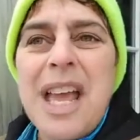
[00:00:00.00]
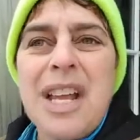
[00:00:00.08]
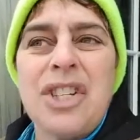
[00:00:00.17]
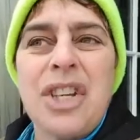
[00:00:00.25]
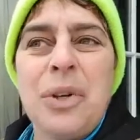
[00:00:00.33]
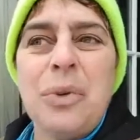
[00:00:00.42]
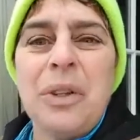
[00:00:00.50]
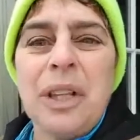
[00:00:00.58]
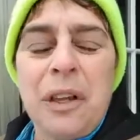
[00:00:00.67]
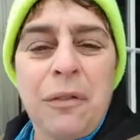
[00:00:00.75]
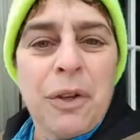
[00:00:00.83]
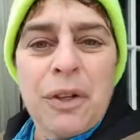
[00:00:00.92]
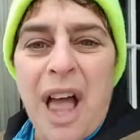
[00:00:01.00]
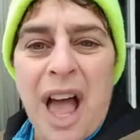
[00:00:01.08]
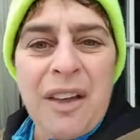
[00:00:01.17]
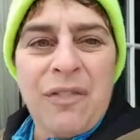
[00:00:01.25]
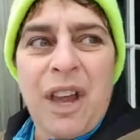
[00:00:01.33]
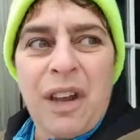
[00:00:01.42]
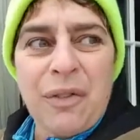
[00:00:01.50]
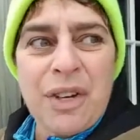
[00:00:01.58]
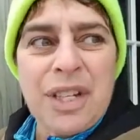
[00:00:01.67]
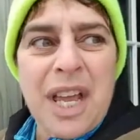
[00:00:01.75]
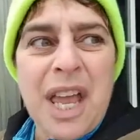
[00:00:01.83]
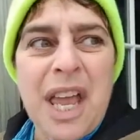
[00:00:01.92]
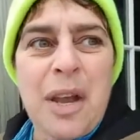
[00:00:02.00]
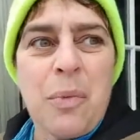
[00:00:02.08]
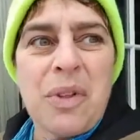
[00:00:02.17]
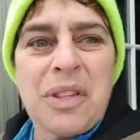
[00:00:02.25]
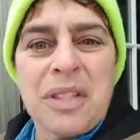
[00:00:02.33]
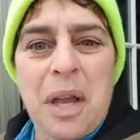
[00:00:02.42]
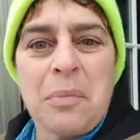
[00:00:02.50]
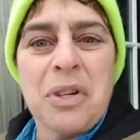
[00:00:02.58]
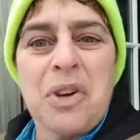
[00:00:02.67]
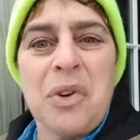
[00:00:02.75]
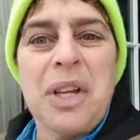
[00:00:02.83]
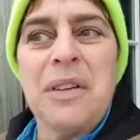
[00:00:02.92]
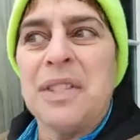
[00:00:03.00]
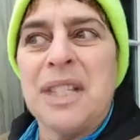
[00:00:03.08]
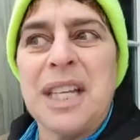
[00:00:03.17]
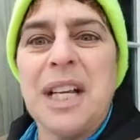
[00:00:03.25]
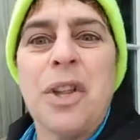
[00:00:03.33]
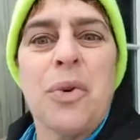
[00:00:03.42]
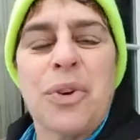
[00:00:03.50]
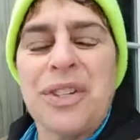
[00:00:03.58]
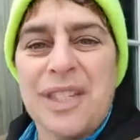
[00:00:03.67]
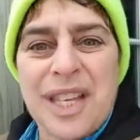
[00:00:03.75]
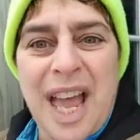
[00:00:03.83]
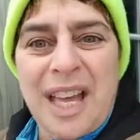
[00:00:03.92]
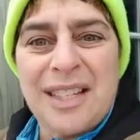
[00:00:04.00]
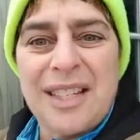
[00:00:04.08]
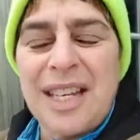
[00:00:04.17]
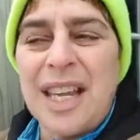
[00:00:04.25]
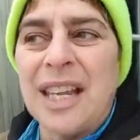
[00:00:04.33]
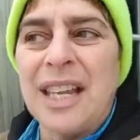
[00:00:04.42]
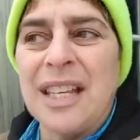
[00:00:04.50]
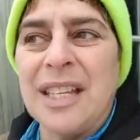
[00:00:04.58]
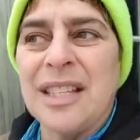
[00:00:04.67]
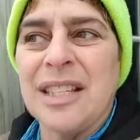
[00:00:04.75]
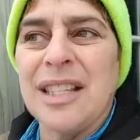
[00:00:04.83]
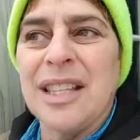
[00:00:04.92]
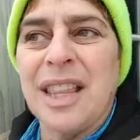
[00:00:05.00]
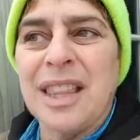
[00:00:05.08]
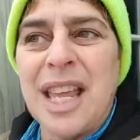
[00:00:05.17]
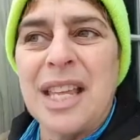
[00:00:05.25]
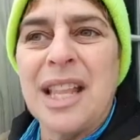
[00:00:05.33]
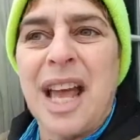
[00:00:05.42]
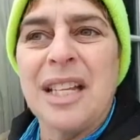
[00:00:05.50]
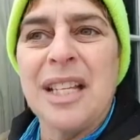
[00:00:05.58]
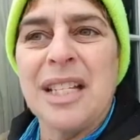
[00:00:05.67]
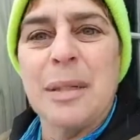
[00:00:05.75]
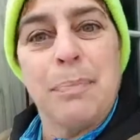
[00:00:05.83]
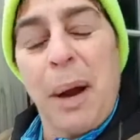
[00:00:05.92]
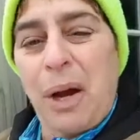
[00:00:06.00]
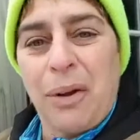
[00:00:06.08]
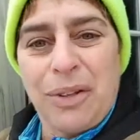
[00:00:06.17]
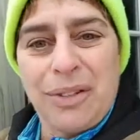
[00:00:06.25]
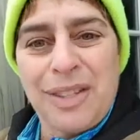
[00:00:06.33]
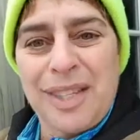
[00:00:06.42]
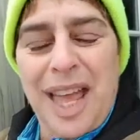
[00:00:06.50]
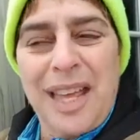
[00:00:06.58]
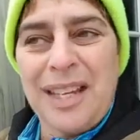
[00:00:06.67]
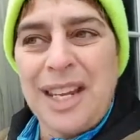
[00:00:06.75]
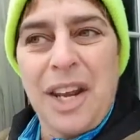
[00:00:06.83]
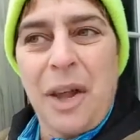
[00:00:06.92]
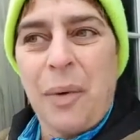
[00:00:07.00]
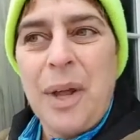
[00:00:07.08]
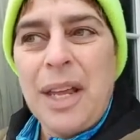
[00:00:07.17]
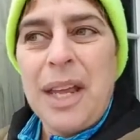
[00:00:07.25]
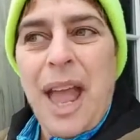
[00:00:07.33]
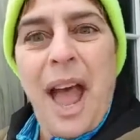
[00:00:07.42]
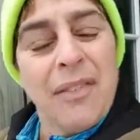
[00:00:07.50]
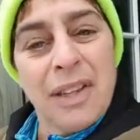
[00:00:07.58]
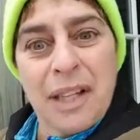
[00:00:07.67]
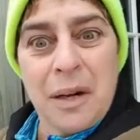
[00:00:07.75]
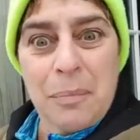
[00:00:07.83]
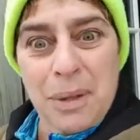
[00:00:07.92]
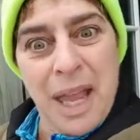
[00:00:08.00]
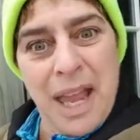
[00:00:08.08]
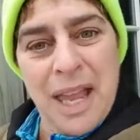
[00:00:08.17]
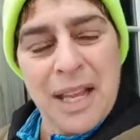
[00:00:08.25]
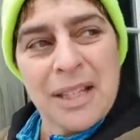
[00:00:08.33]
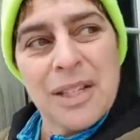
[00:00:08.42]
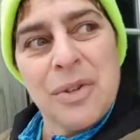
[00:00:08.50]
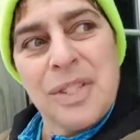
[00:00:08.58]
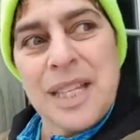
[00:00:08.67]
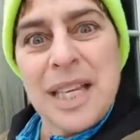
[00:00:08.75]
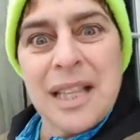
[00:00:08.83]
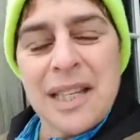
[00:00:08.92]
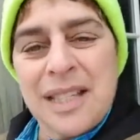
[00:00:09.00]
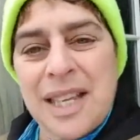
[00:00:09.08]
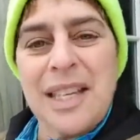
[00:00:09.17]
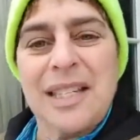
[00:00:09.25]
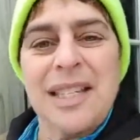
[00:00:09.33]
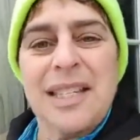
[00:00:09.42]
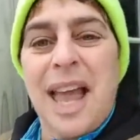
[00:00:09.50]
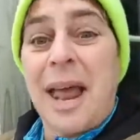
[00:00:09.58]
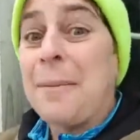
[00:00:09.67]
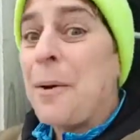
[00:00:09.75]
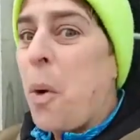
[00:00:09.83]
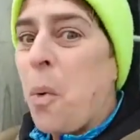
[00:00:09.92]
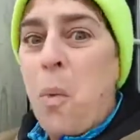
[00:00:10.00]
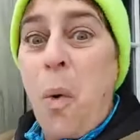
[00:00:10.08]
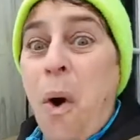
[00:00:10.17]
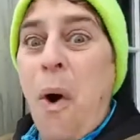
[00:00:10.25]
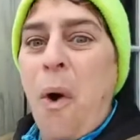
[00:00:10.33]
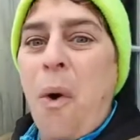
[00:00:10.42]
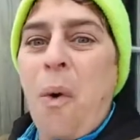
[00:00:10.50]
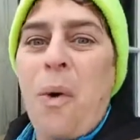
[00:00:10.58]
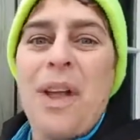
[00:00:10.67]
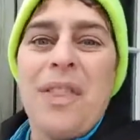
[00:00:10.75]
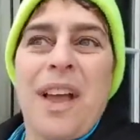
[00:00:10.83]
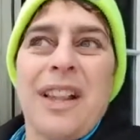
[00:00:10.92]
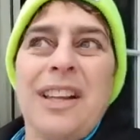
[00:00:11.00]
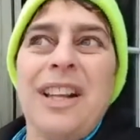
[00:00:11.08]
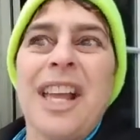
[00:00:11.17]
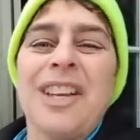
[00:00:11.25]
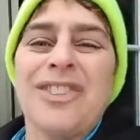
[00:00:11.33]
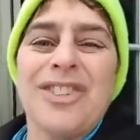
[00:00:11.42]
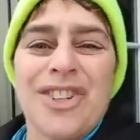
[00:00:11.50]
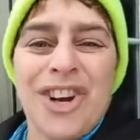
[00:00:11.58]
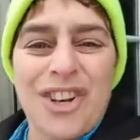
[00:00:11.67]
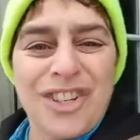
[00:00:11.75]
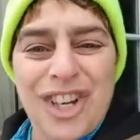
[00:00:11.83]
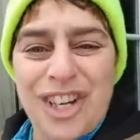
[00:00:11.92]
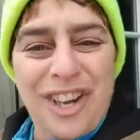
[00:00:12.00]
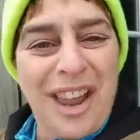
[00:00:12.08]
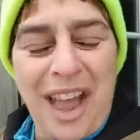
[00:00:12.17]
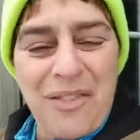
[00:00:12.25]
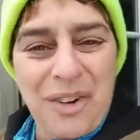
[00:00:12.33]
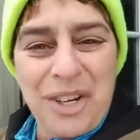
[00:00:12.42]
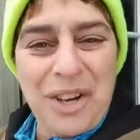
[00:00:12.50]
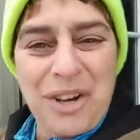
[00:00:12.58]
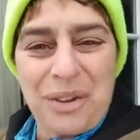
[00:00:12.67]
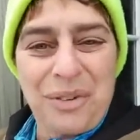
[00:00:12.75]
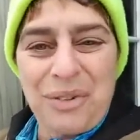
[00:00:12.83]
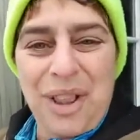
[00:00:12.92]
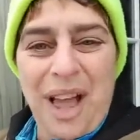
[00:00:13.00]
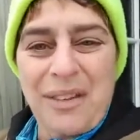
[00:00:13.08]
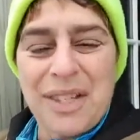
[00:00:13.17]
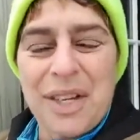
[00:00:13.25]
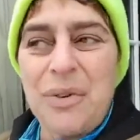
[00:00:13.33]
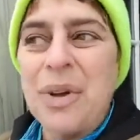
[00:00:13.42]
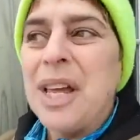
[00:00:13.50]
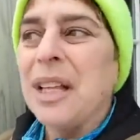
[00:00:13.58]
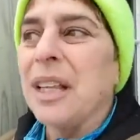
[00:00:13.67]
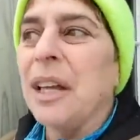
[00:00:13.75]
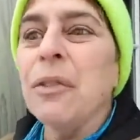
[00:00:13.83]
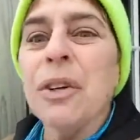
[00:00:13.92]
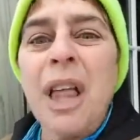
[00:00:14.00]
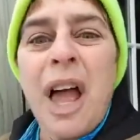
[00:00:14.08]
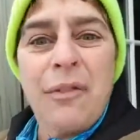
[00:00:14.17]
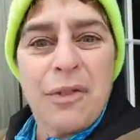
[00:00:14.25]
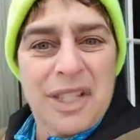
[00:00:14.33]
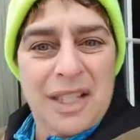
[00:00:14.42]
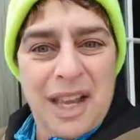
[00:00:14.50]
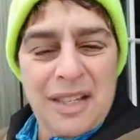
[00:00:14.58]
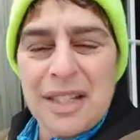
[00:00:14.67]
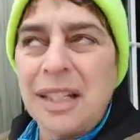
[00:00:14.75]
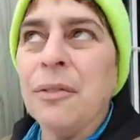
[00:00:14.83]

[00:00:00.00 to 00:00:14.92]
To live your life every day with some degree of zeal or zest is the thing that sparkles, that, have a little bling. So zeal and zest is that, whoa, that little extra charge that you have when you go through life. So live your life with zest.